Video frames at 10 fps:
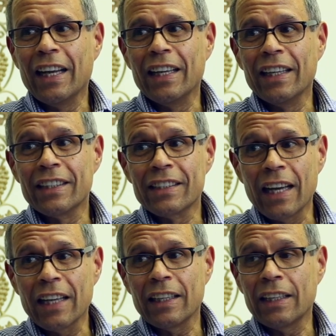And it's
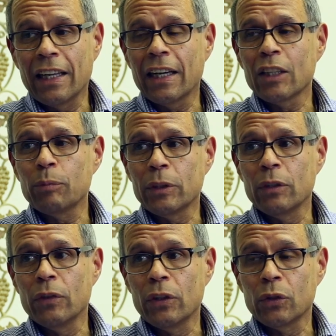that aspect
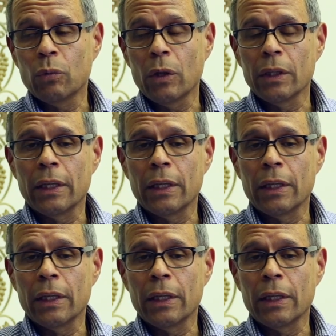of it as well.